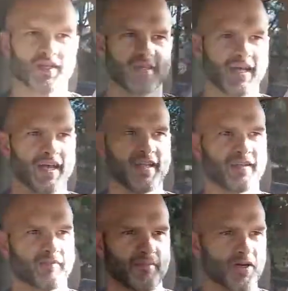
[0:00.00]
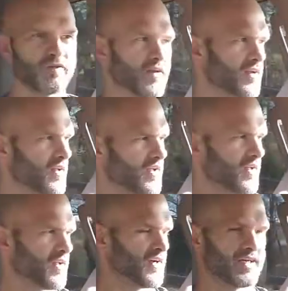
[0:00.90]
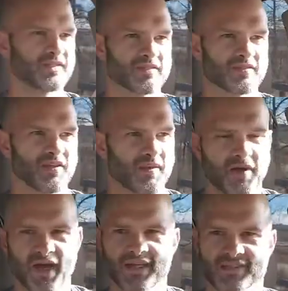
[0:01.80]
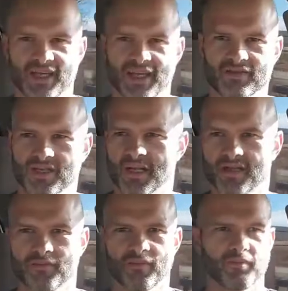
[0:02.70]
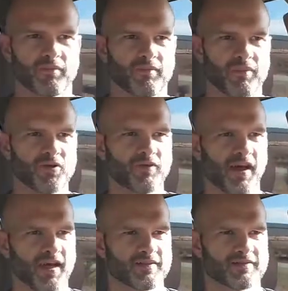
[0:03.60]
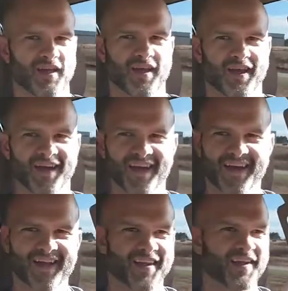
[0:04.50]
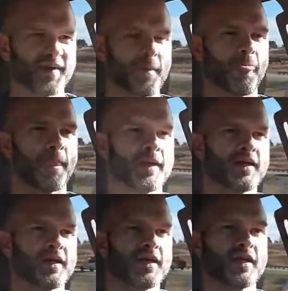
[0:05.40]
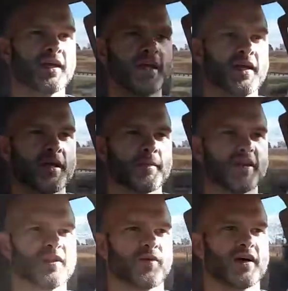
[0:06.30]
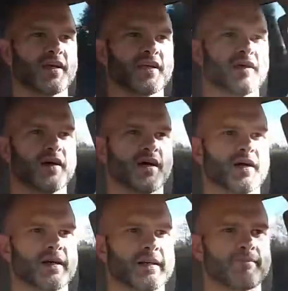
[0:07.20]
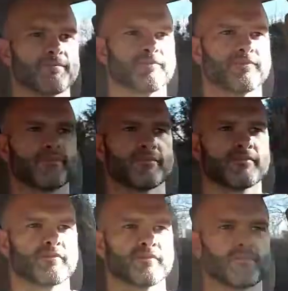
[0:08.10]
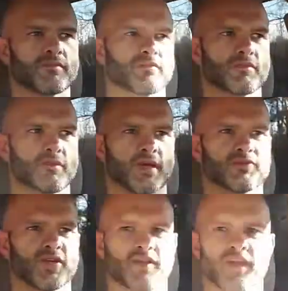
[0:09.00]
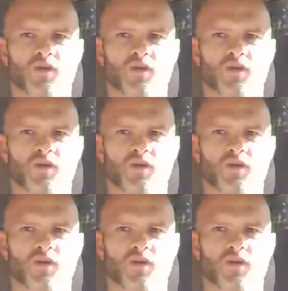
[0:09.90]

to get tied into moving. I just didn't have my eyes gouged out and move houses. I hate that. But anyway, I'm trying to think